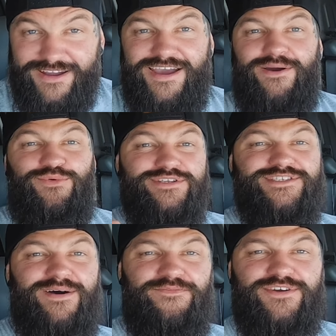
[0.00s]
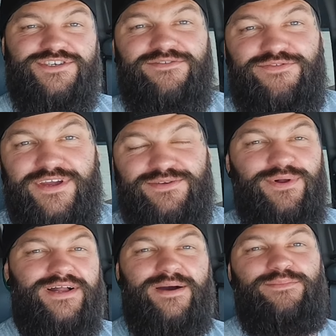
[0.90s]
Okay, what's up fishing freaks?
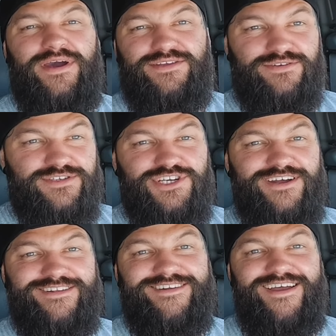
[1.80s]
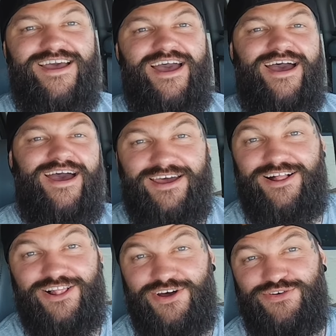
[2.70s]
Welcome back to the channel.
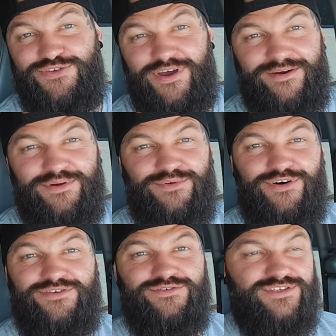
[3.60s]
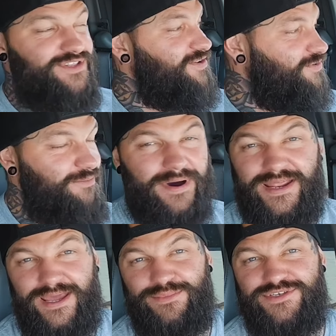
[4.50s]
Hello to everyone who's new.
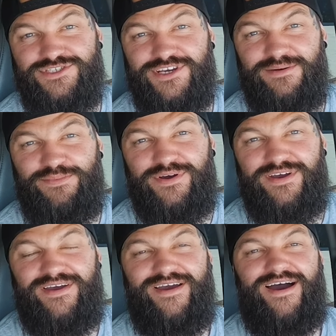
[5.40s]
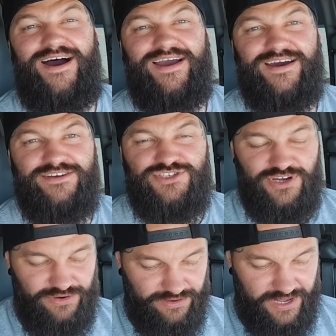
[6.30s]
My name is Chip. I'm gonna
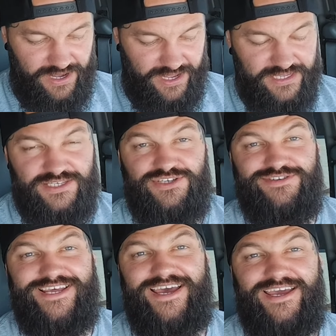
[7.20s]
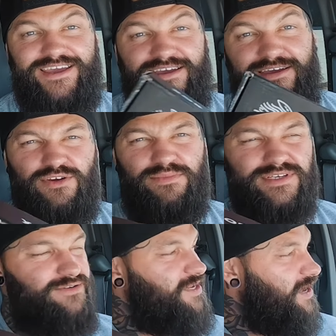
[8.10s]
show you guys today the new
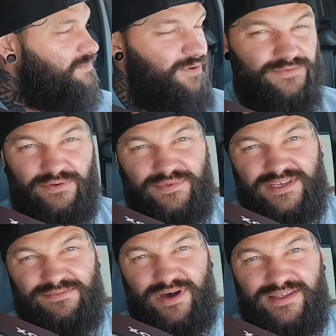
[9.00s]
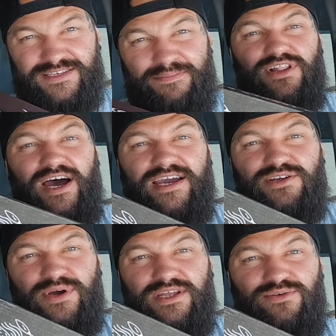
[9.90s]
mystery tackle box from this month, July
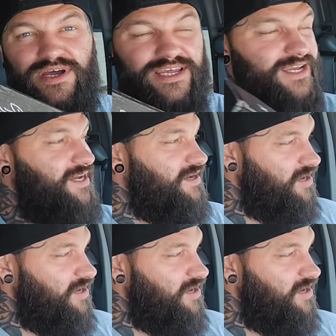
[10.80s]
2020.